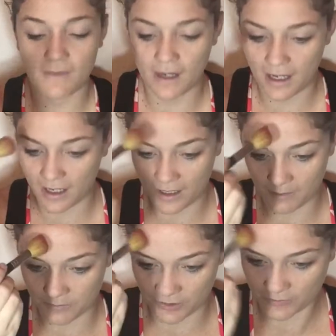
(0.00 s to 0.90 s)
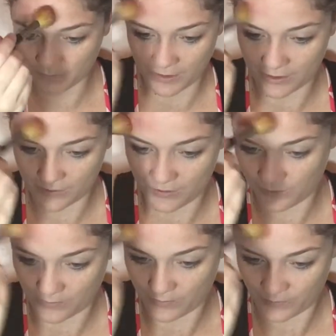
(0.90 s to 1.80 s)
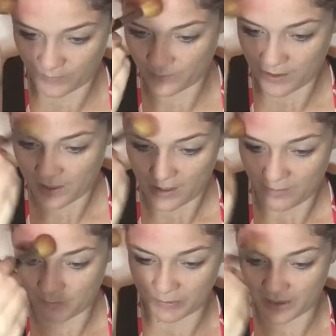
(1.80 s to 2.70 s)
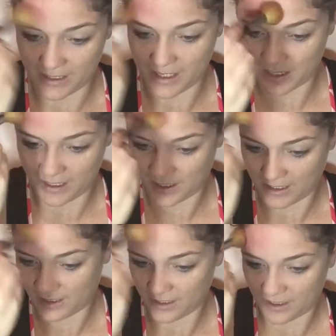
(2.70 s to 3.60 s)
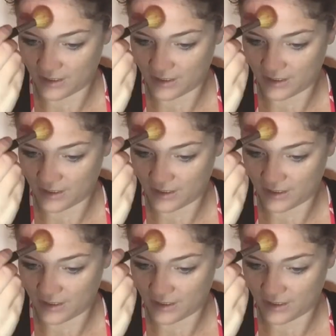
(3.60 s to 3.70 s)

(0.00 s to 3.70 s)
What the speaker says: and I'm just going to blend that in